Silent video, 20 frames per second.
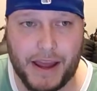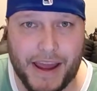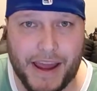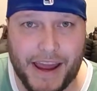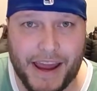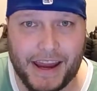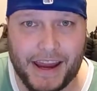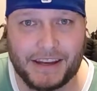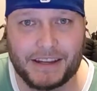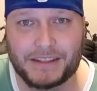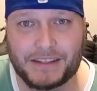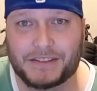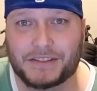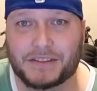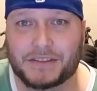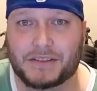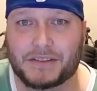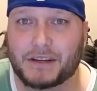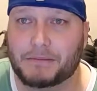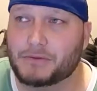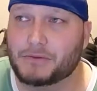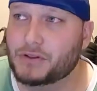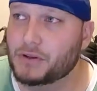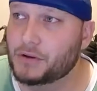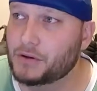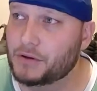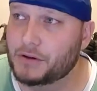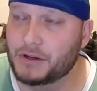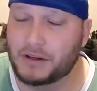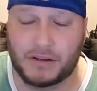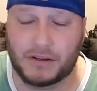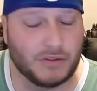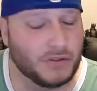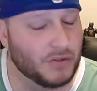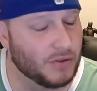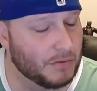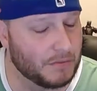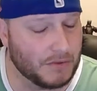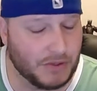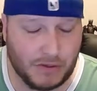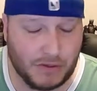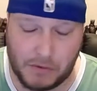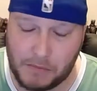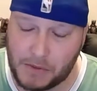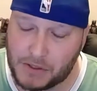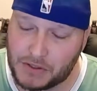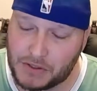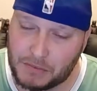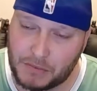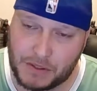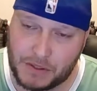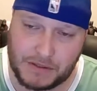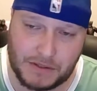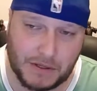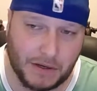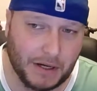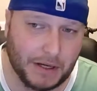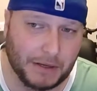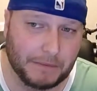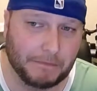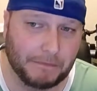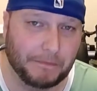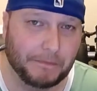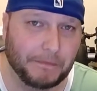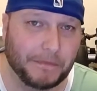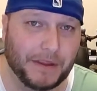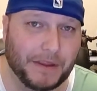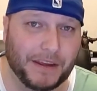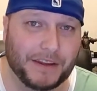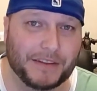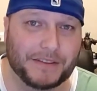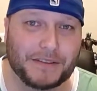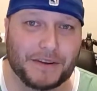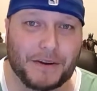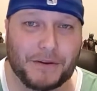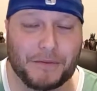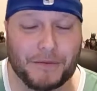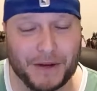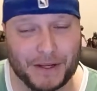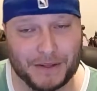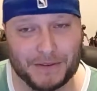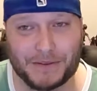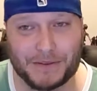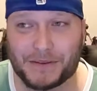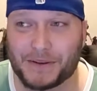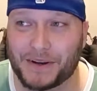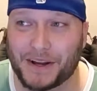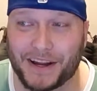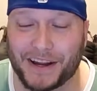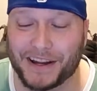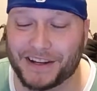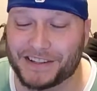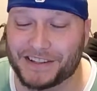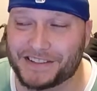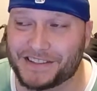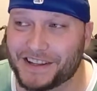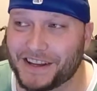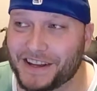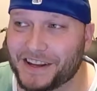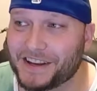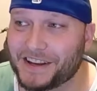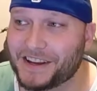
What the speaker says: And he's just like, dude, it consumes too much of my time. So I'm like, dude, I understand.